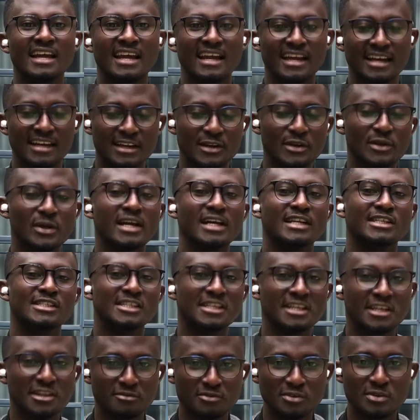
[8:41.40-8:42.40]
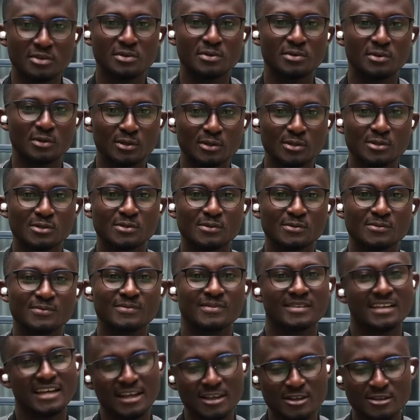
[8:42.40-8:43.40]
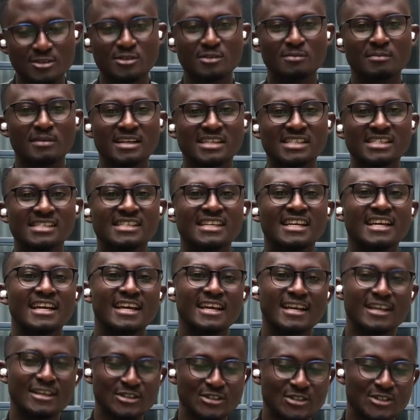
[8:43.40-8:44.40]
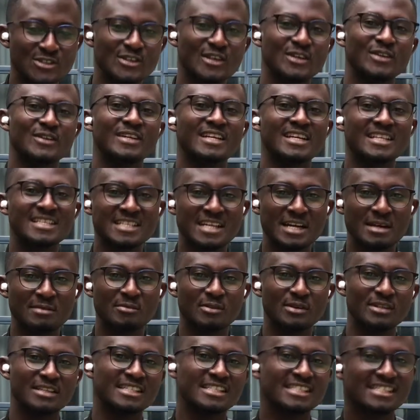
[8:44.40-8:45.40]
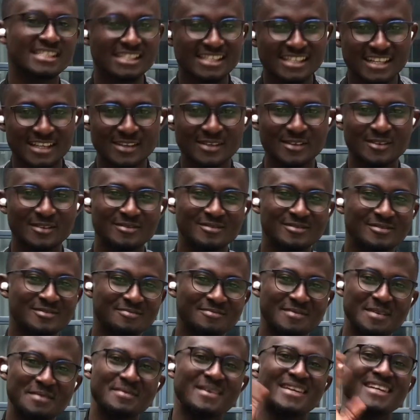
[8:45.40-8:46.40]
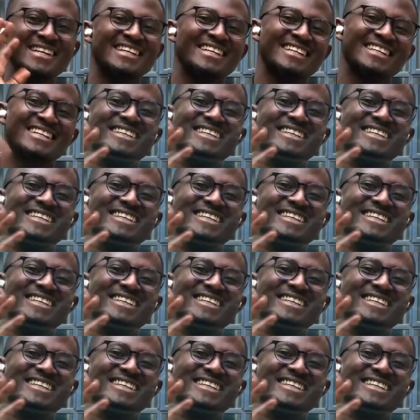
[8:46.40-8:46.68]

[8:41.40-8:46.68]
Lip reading: and then you can share the video also. Thank you so much, and see you another time on this channel. Bye bye.